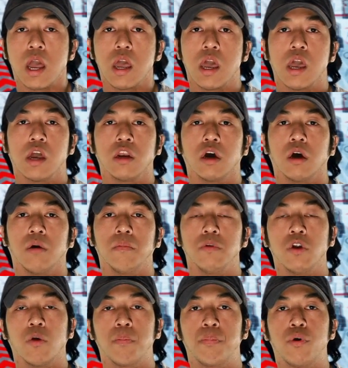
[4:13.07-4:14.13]
and,
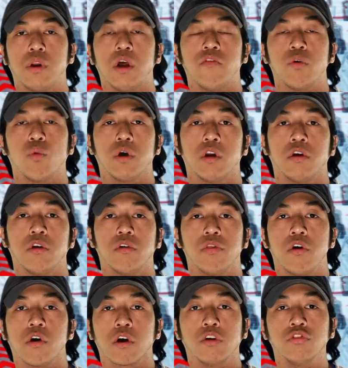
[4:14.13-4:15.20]
put everyone under
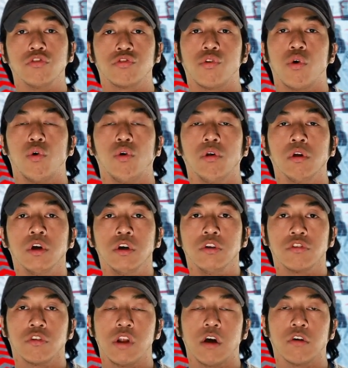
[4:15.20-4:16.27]
their control.
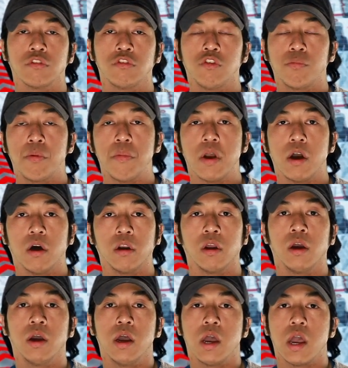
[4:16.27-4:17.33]
So now Superman
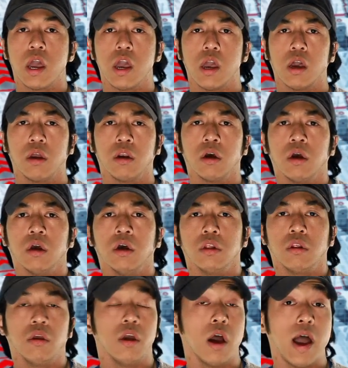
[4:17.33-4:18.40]
and
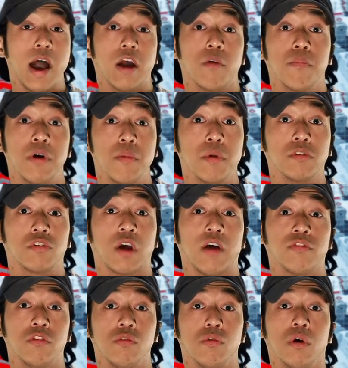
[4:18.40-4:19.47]
Adam pretty much
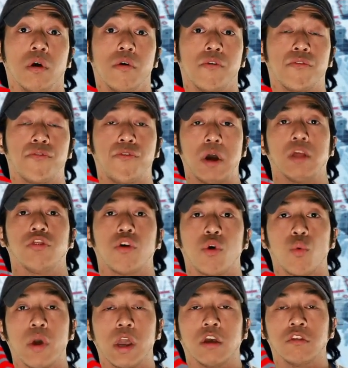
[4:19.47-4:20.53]
have to fight their
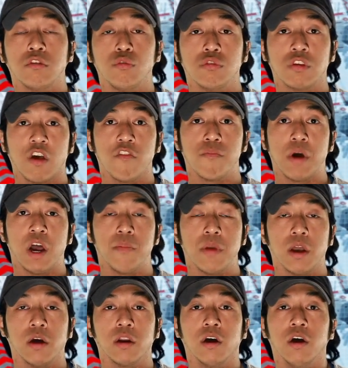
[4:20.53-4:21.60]
way to save
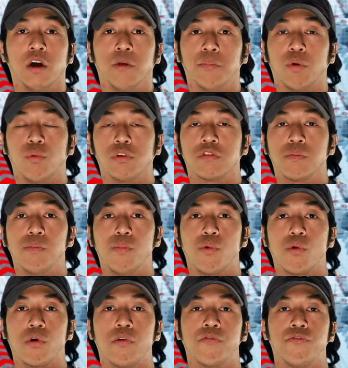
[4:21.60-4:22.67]
Batman. But what's
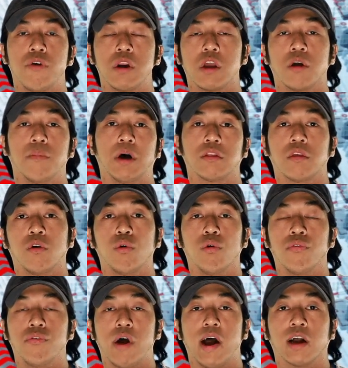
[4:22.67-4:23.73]
more funny about the whole
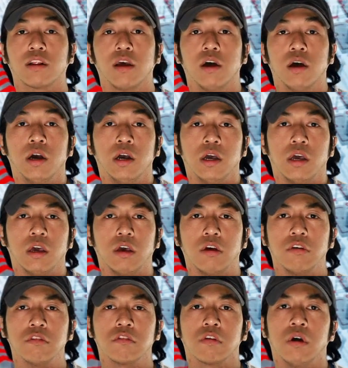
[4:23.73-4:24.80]
fact
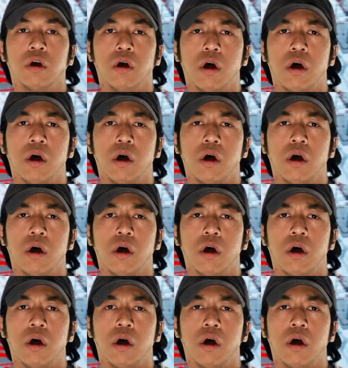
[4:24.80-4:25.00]
is